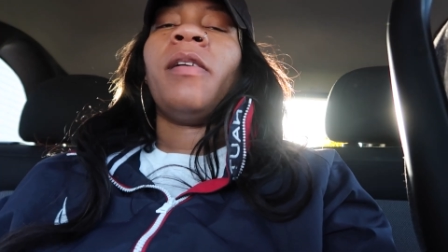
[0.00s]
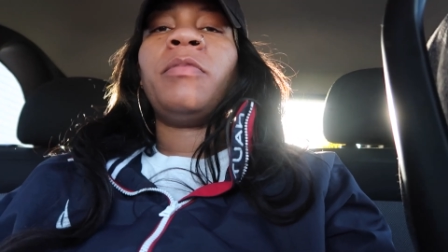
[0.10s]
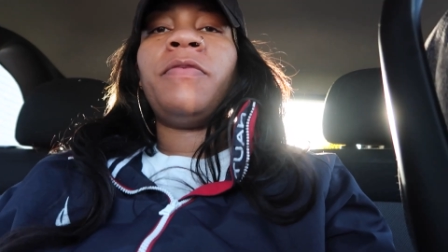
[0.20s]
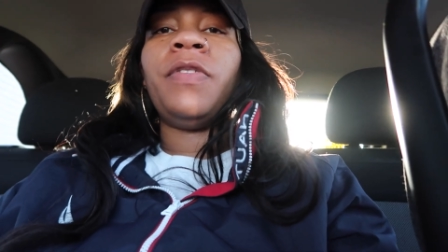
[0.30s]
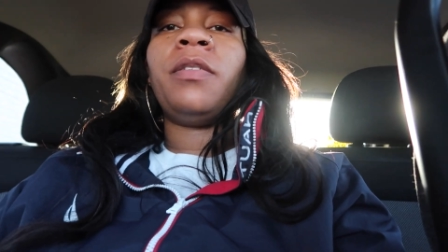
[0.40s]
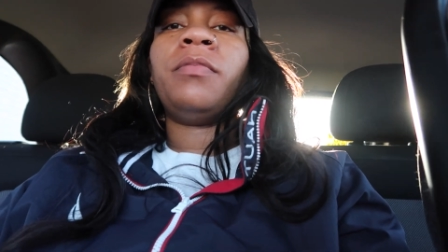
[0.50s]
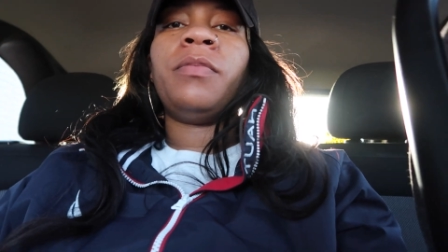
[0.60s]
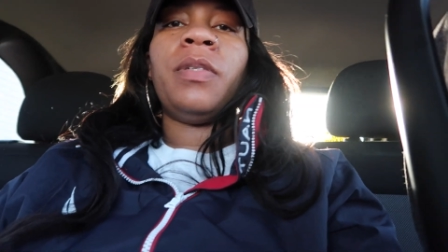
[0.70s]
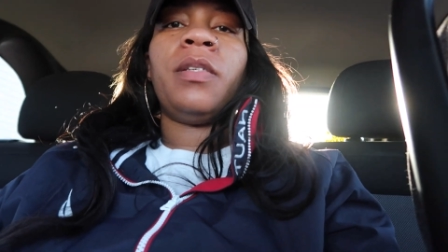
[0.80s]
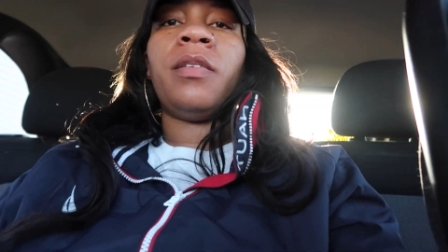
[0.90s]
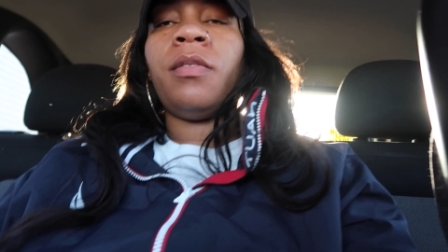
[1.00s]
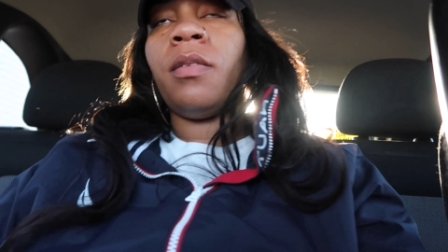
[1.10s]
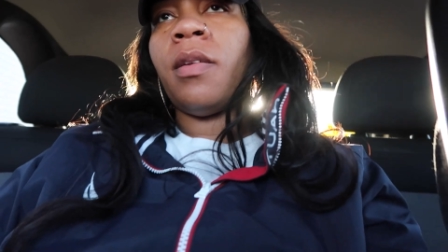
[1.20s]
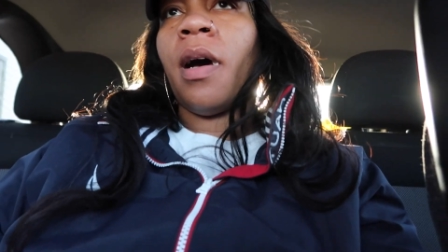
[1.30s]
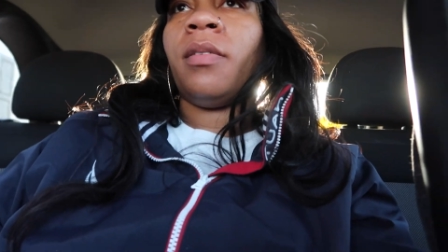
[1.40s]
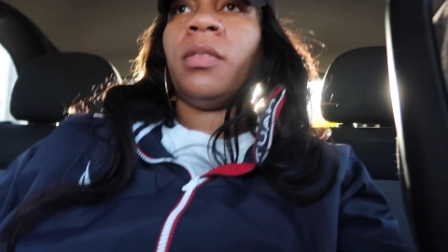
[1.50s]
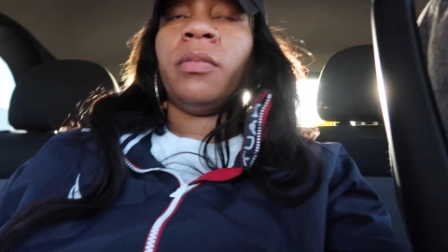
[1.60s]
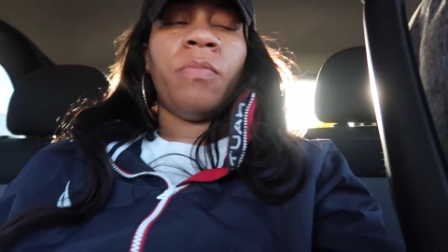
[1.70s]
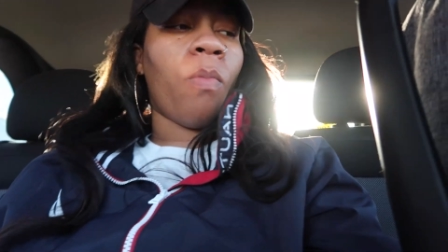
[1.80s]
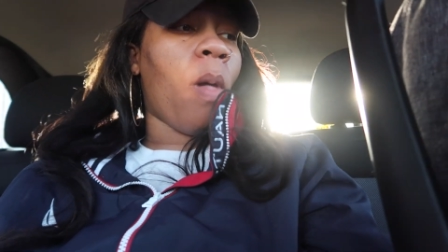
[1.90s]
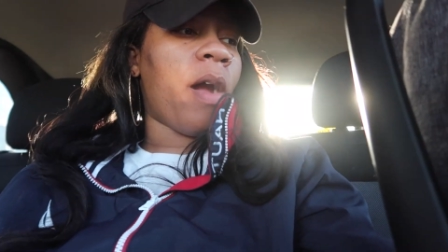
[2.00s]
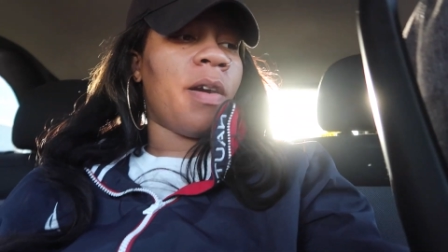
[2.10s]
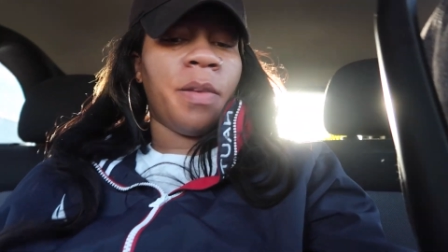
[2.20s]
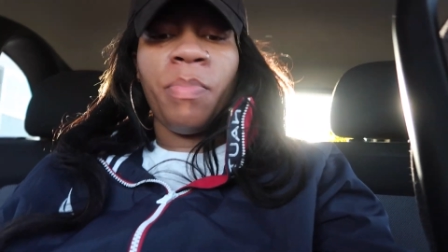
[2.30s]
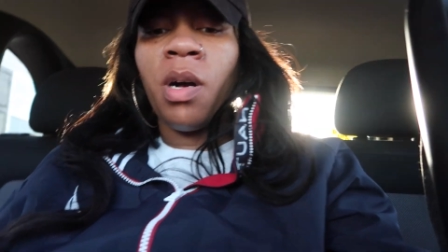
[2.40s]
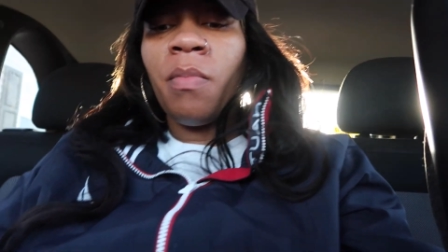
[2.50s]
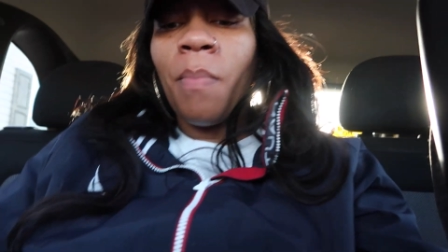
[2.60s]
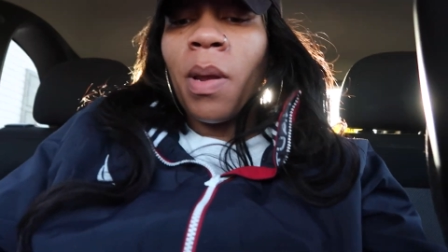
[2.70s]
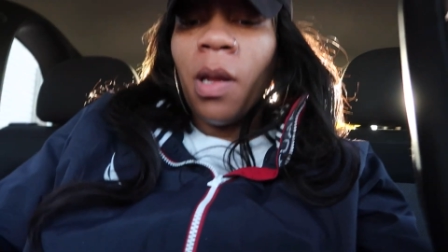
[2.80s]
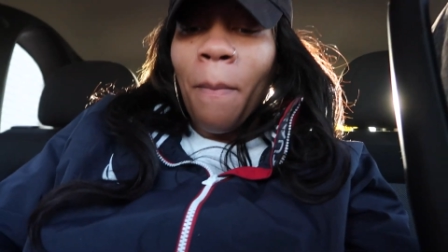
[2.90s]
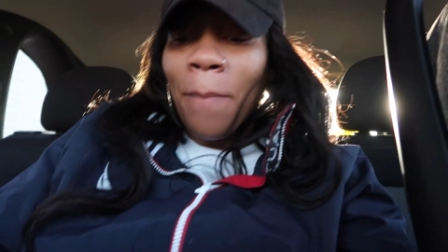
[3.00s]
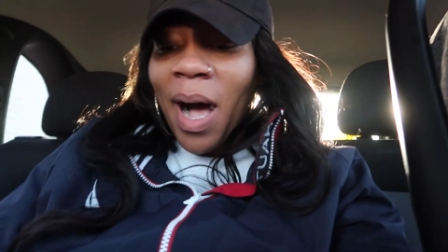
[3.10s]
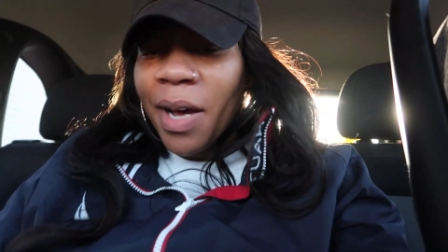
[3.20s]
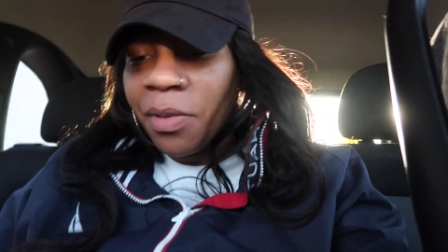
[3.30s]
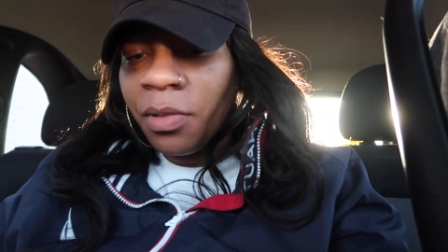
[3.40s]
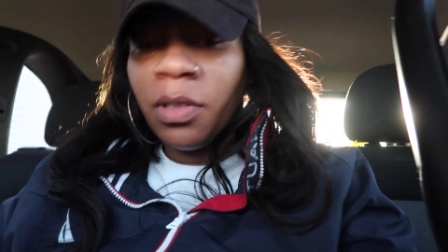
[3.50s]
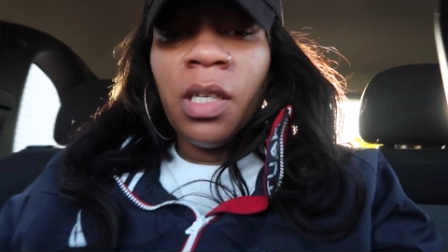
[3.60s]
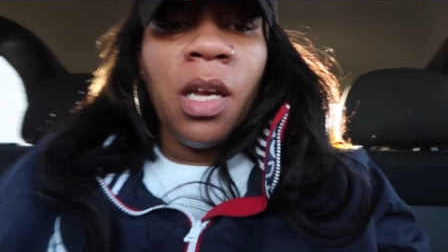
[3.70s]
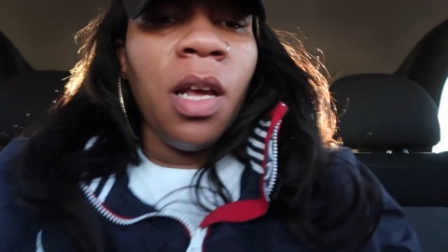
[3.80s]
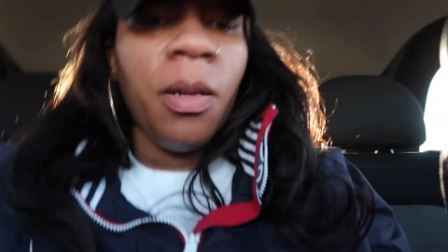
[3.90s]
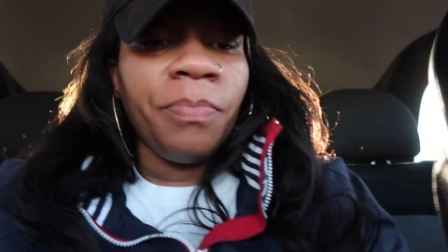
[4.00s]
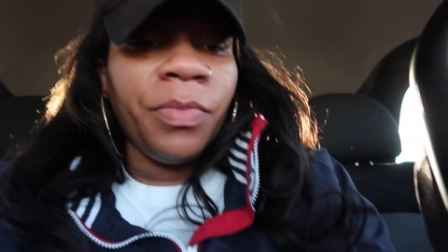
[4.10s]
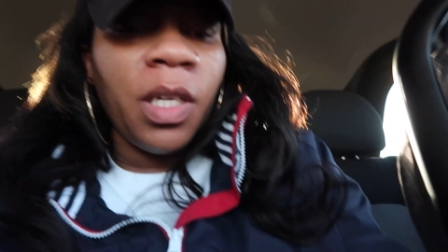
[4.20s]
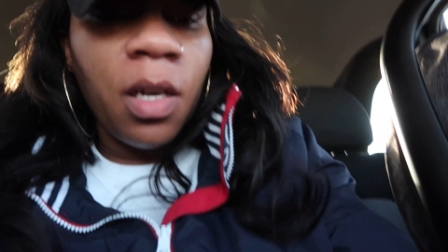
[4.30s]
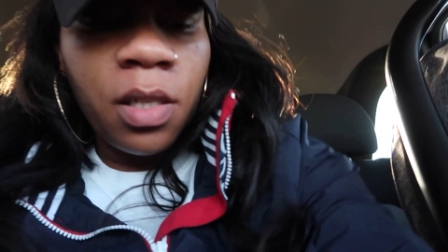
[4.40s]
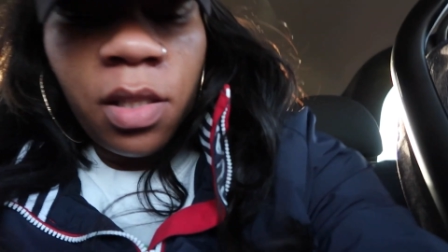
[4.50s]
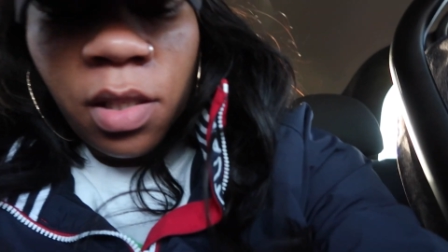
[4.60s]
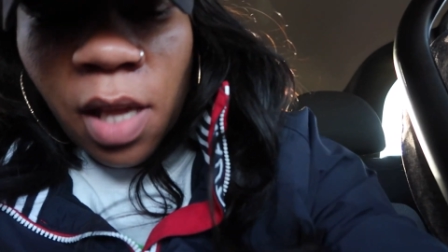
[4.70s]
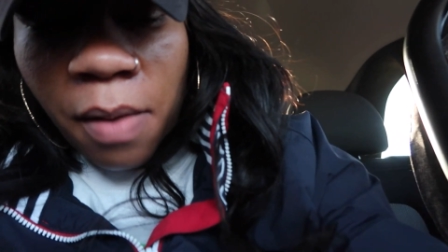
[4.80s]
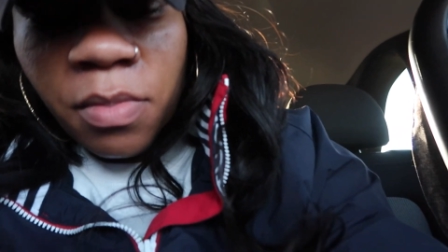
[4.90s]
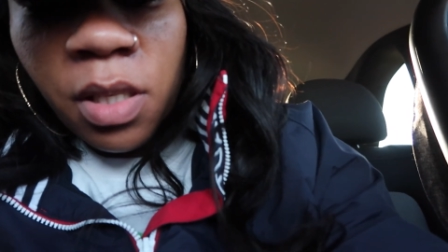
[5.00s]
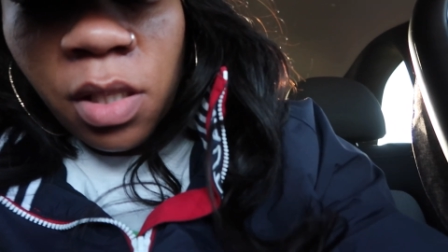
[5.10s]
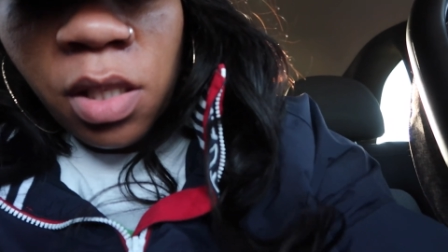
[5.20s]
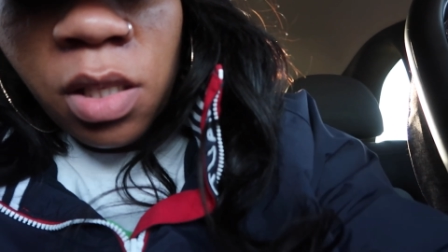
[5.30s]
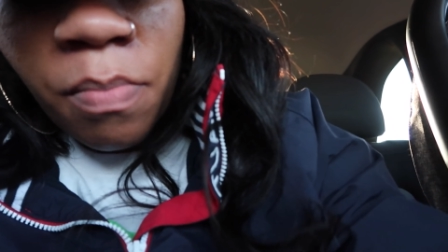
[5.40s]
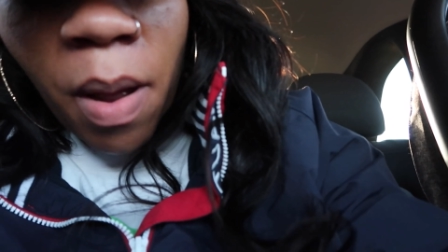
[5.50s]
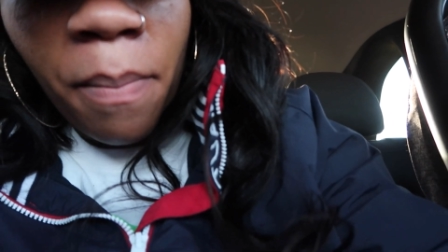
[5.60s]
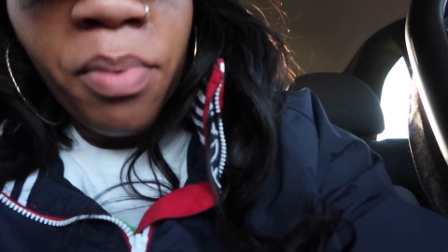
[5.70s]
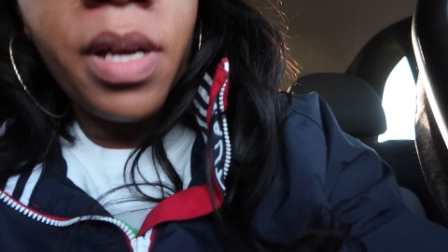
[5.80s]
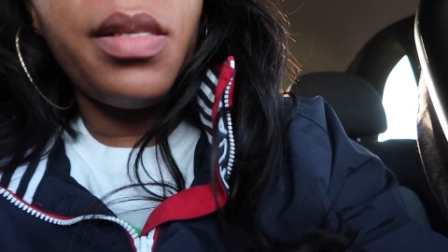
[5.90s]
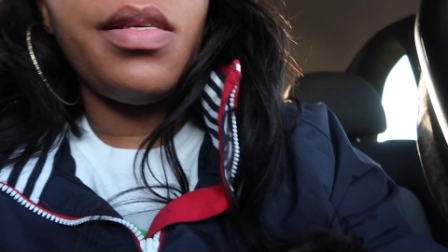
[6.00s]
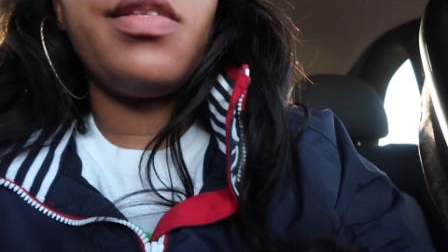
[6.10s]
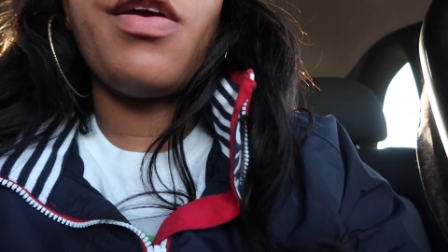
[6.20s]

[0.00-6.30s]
I'm gonna feed him when we get to the doctor. I already pumped him a little bottle. Y'all, this is how much my breast is